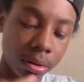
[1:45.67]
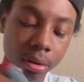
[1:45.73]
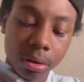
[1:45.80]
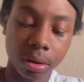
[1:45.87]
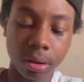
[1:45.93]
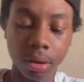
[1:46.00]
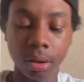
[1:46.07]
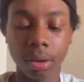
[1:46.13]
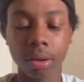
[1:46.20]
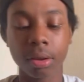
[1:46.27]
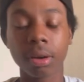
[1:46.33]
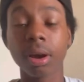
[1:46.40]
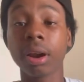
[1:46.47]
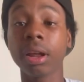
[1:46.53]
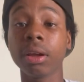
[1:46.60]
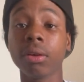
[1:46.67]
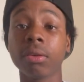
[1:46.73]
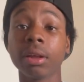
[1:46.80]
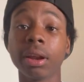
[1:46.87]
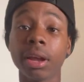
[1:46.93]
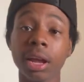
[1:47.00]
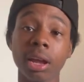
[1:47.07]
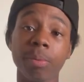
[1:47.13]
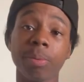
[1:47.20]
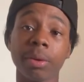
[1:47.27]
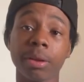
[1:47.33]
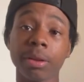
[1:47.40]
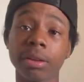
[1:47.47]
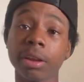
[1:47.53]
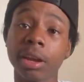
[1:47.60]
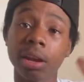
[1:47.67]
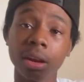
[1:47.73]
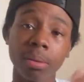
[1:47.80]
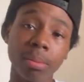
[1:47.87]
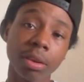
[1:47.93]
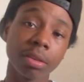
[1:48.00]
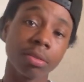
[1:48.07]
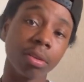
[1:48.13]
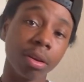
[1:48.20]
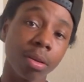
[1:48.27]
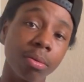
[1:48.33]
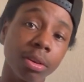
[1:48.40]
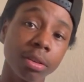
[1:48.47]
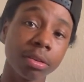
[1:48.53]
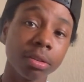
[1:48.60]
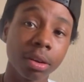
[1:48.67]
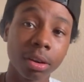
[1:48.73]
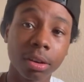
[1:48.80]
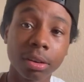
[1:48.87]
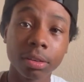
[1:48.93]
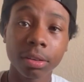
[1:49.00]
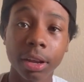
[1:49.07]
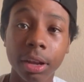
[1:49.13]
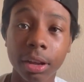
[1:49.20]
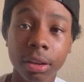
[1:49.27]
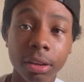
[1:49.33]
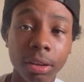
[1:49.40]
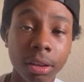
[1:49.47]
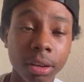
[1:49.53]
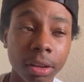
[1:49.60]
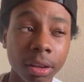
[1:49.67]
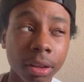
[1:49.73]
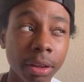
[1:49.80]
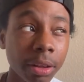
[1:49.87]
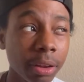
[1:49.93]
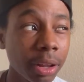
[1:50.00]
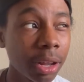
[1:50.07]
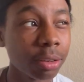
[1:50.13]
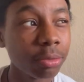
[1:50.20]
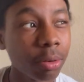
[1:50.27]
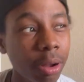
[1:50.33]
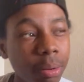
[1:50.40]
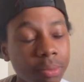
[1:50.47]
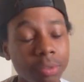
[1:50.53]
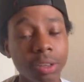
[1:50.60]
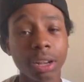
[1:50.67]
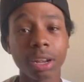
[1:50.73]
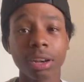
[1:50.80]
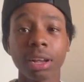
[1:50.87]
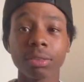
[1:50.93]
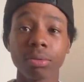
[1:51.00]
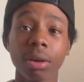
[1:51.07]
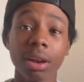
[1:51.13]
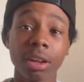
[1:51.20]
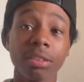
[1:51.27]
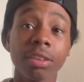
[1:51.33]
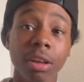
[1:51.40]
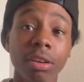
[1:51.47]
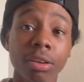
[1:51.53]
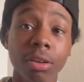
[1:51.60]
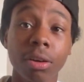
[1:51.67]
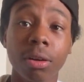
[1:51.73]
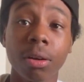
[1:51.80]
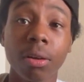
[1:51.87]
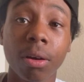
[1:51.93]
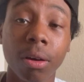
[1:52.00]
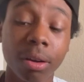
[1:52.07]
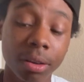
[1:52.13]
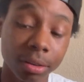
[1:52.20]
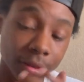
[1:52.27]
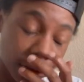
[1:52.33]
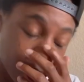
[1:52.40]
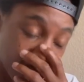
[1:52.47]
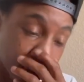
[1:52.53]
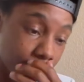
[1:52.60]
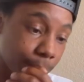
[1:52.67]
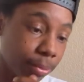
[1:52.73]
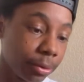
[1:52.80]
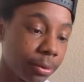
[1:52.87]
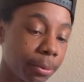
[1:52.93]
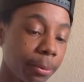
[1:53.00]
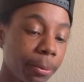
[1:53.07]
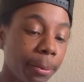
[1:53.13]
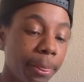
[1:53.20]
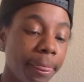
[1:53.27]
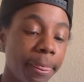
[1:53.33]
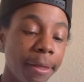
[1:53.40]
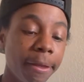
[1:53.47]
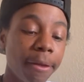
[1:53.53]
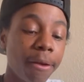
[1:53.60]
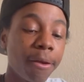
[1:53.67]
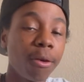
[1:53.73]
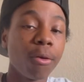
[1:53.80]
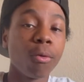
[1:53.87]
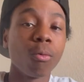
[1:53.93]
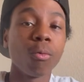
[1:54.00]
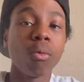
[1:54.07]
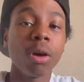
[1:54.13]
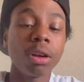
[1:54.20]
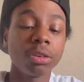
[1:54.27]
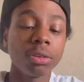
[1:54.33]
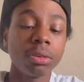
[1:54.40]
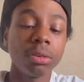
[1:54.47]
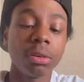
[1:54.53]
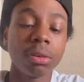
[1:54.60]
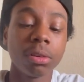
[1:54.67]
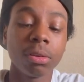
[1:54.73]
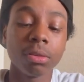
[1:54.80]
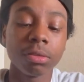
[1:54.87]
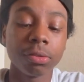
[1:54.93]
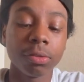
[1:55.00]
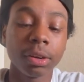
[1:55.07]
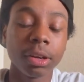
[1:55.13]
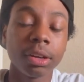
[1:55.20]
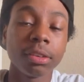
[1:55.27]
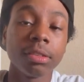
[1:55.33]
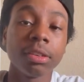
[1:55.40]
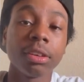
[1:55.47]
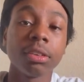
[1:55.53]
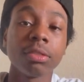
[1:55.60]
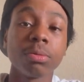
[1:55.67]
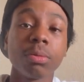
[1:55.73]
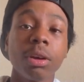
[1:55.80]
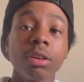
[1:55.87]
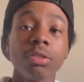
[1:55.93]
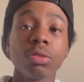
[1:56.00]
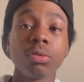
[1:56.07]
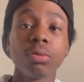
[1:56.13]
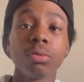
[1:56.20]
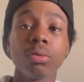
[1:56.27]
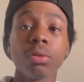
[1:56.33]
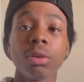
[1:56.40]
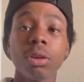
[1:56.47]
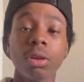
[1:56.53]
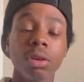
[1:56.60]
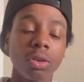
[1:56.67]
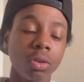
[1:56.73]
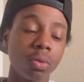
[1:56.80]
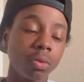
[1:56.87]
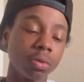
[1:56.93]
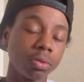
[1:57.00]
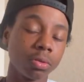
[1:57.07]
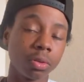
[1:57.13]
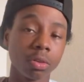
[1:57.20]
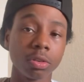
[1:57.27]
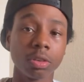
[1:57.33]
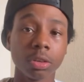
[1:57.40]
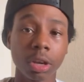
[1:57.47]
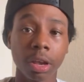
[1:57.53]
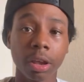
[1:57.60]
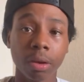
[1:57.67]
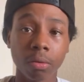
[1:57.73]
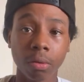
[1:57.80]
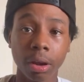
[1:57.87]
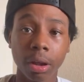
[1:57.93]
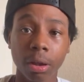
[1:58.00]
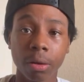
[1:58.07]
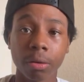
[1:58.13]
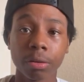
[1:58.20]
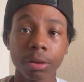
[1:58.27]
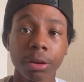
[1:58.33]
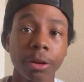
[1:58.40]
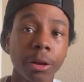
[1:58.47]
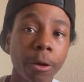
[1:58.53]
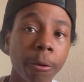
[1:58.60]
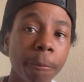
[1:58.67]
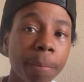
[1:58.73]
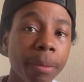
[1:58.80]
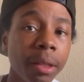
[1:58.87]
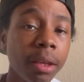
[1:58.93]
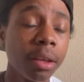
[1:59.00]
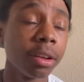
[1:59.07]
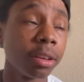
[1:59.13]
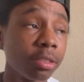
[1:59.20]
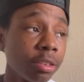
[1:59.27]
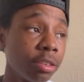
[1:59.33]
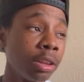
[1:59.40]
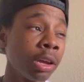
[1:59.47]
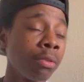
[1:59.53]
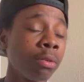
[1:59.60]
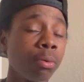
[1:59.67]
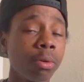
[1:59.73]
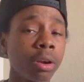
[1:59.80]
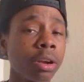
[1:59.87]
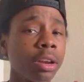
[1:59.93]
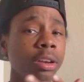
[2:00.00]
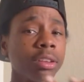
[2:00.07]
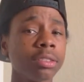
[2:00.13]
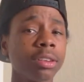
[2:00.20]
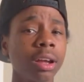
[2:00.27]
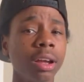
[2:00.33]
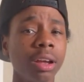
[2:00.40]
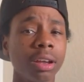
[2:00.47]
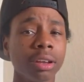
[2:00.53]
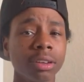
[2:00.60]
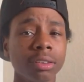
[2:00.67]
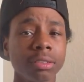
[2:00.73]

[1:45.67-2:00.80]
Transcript: God ain't gonna let it happen. The enemy is always trying to attack. That's what I'm saying. That's why I tell y'all all the time. Watch who your close friends is. Watch who you associate around, you know? Because the devil work in disguise.